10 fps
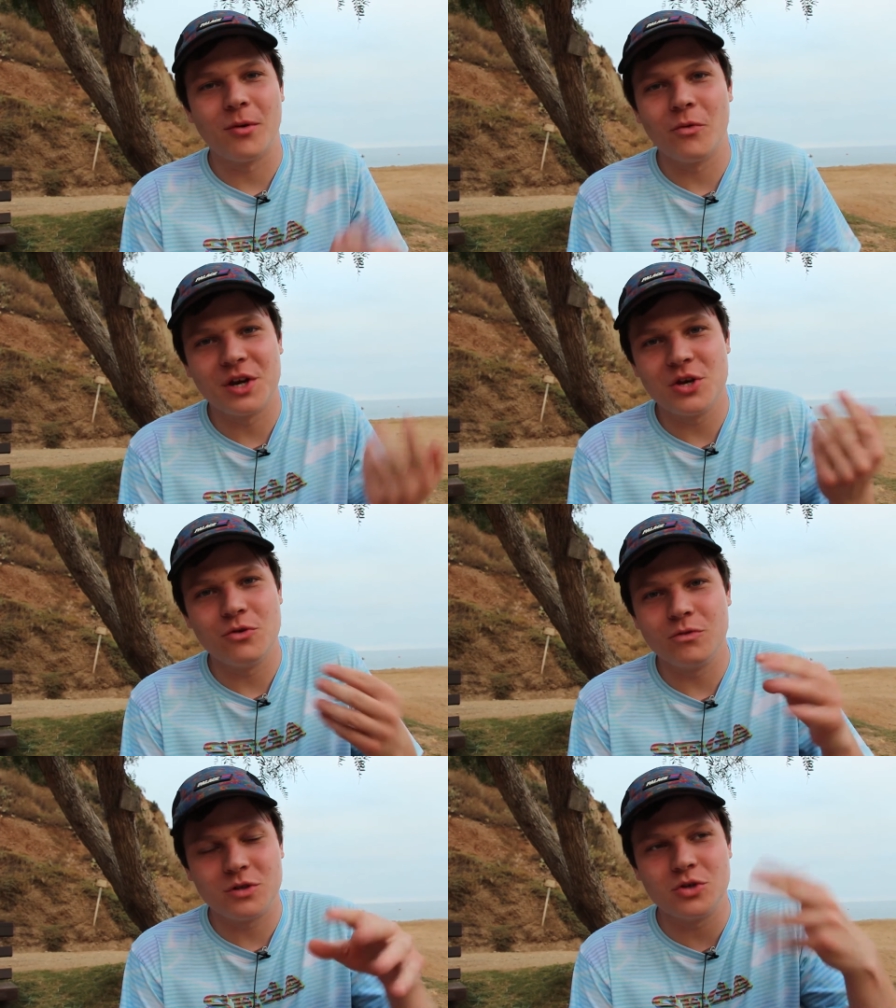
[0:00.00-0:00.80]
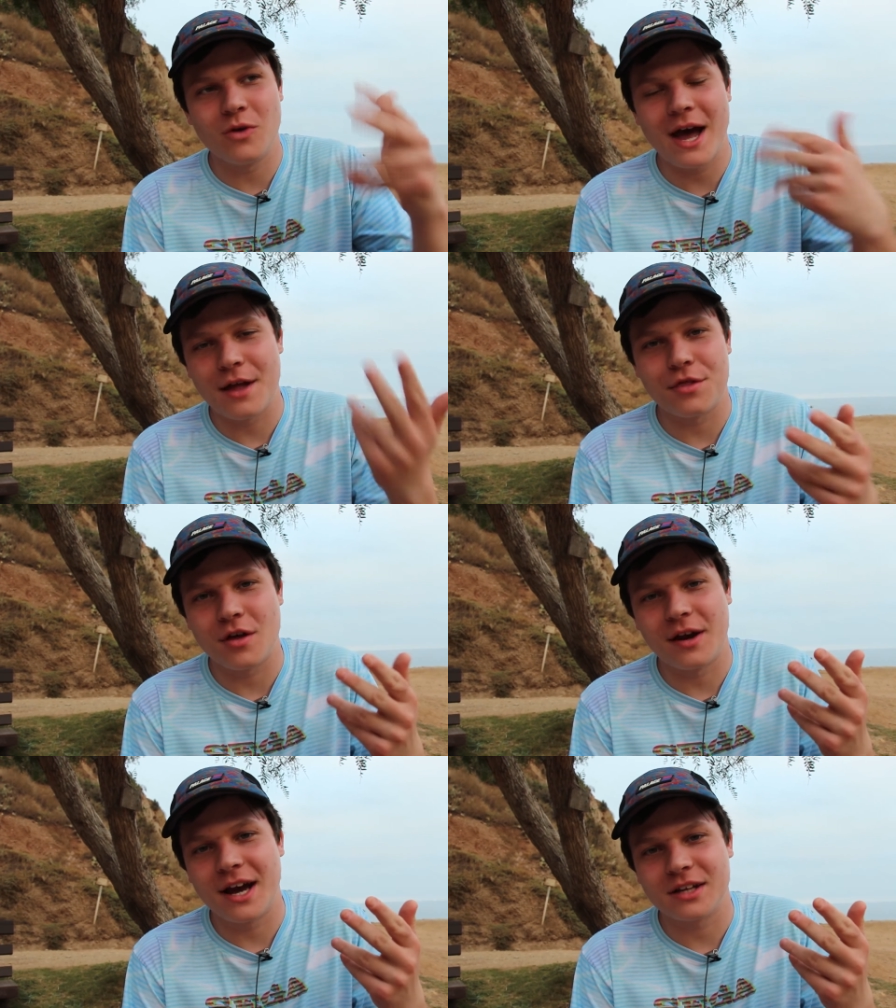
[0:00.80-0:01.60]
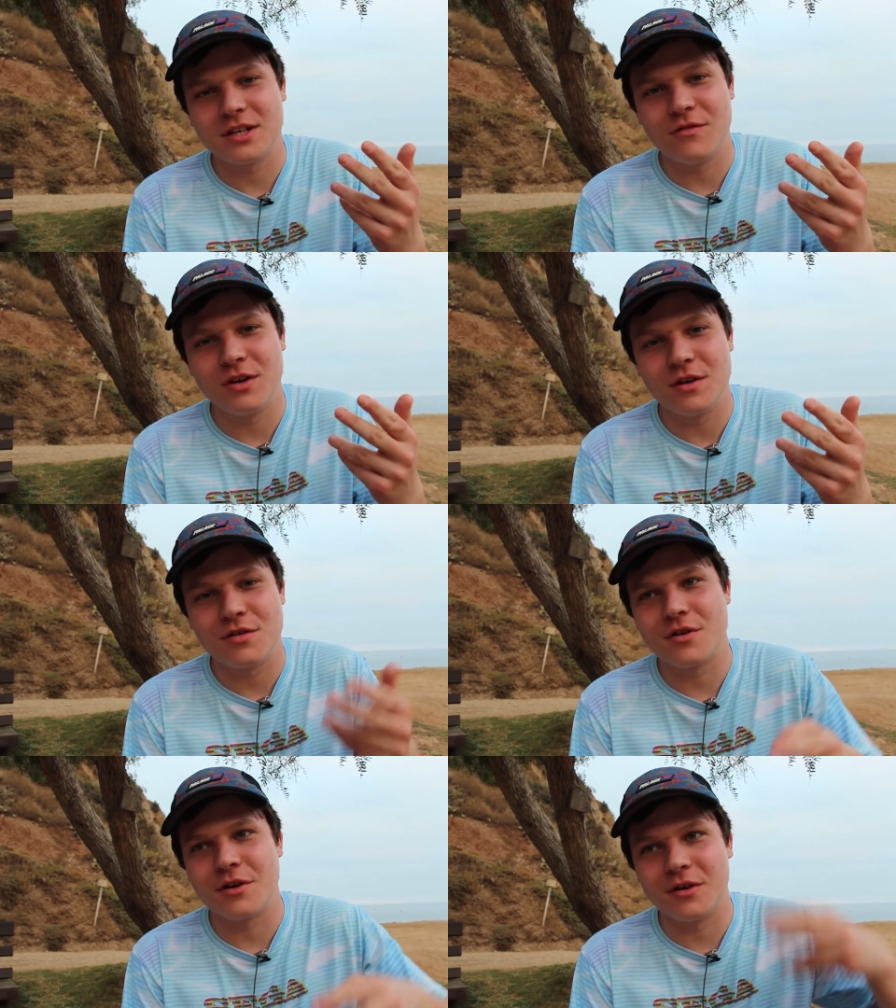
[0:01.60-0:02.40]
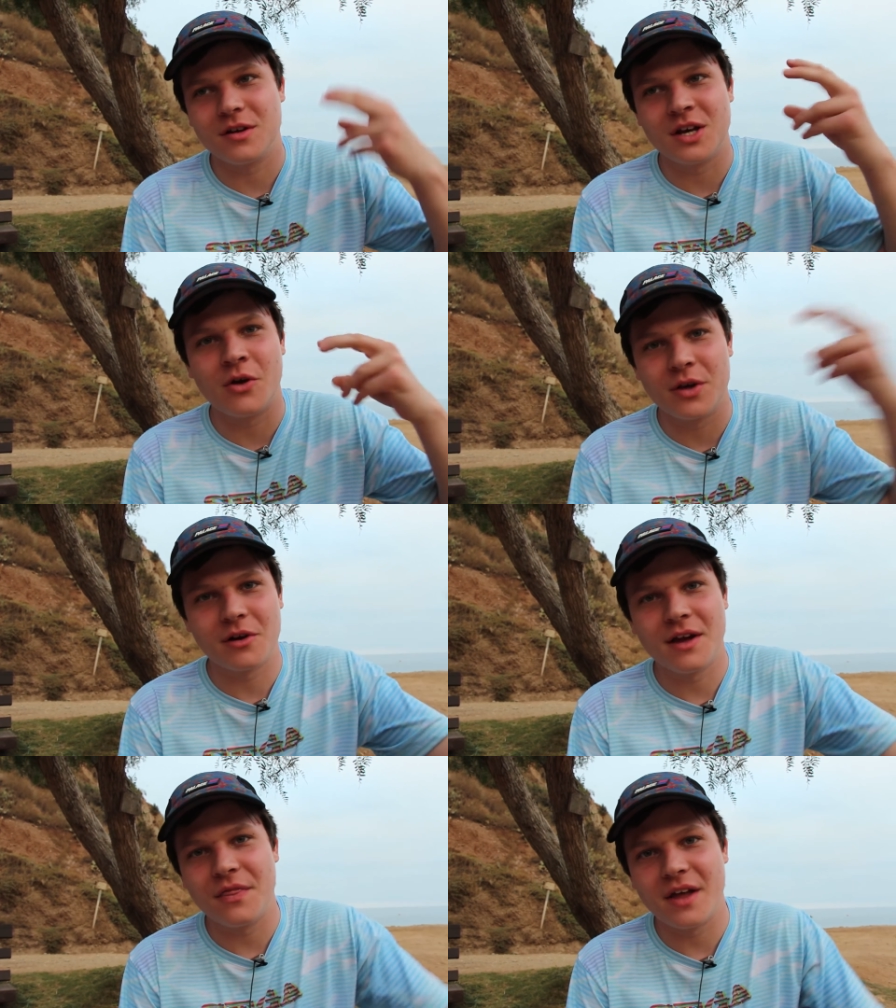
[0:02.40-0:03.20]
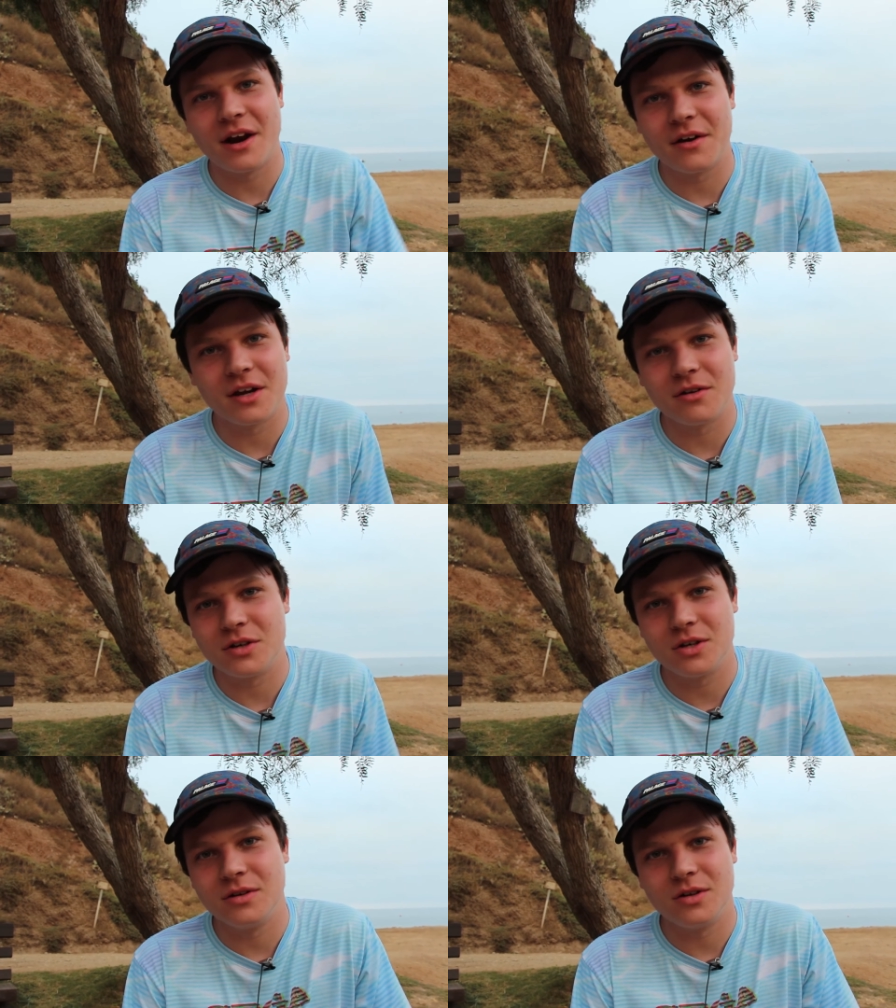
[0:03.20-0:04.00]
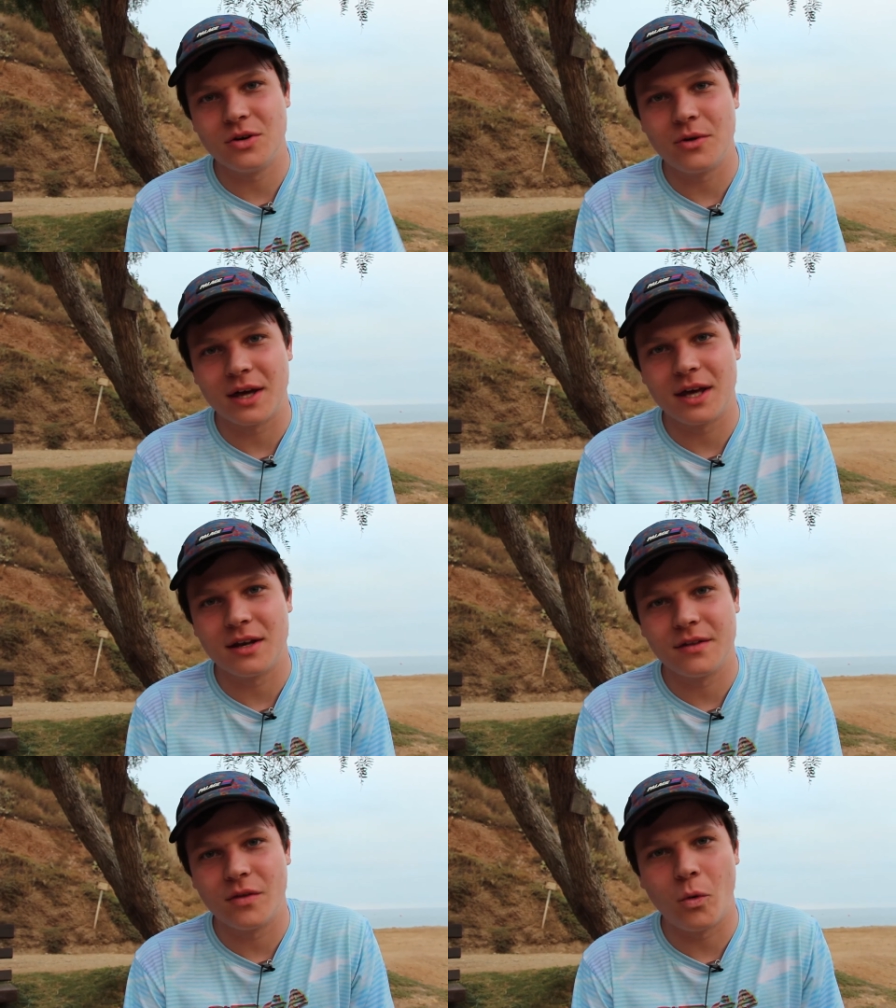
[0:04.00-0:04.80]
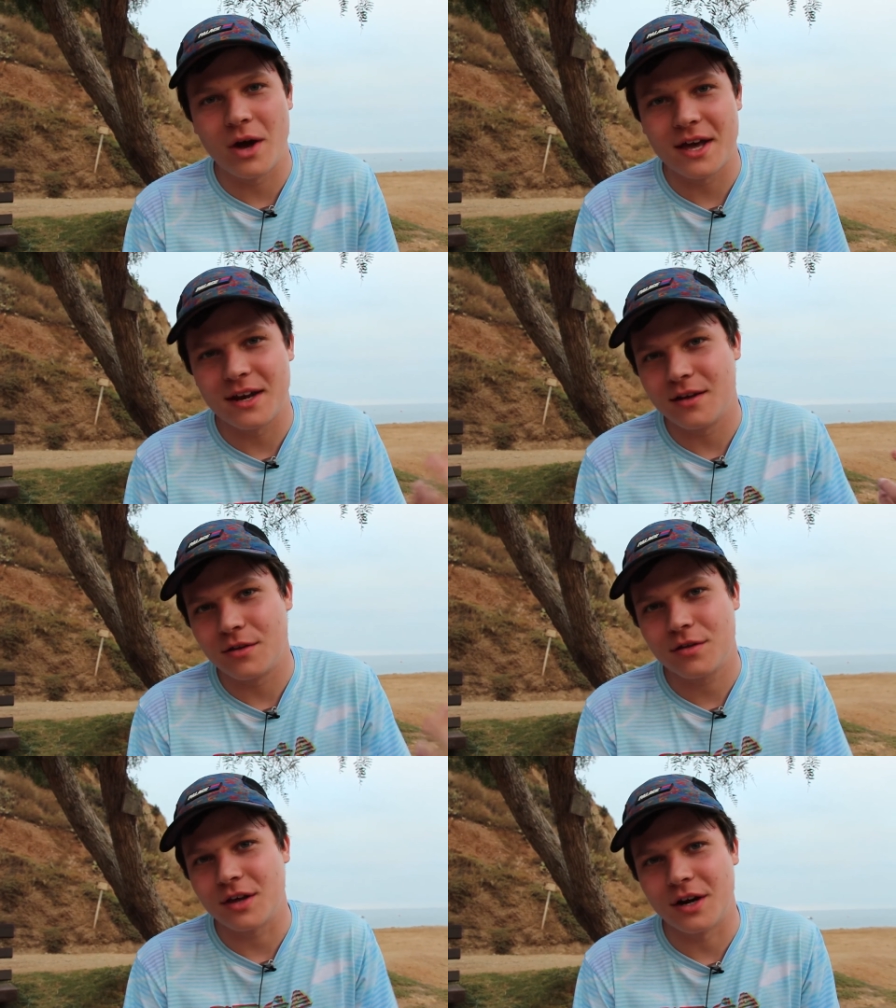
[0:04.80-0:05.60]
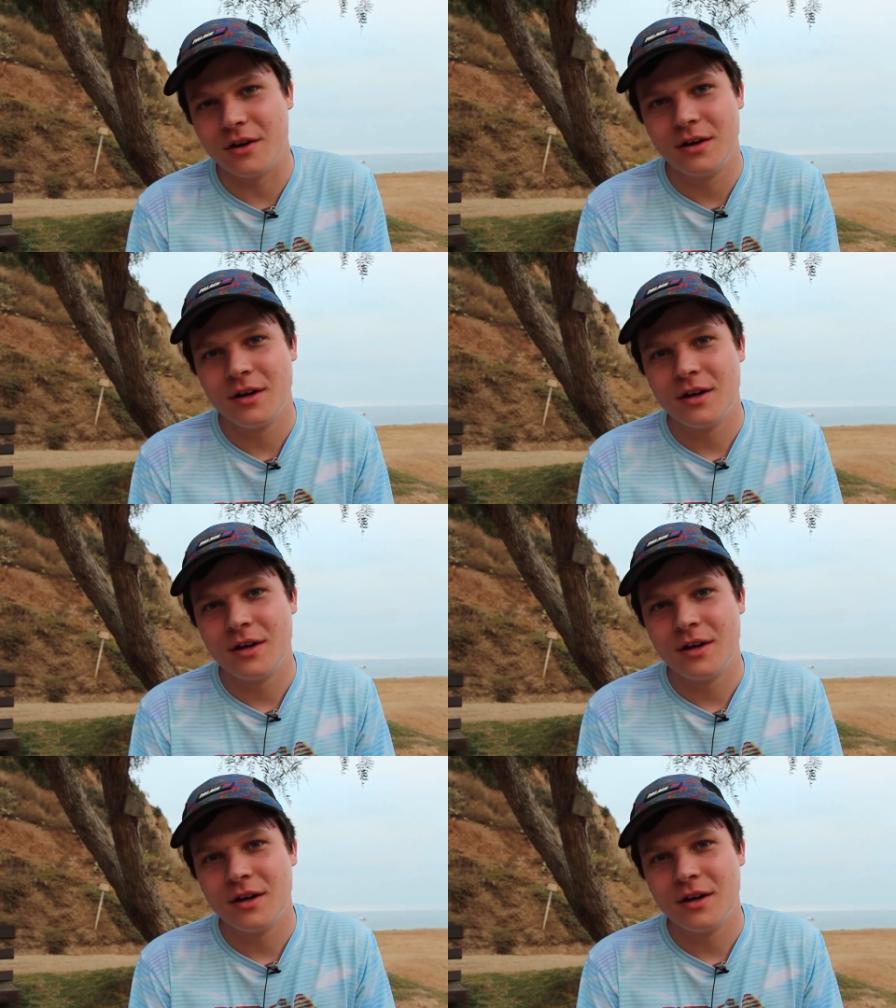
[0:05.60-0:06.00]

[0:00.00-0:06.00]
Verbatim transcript: But when you do hands-on activities, you're, you know, you're in there and you're doing it the way it is, you know.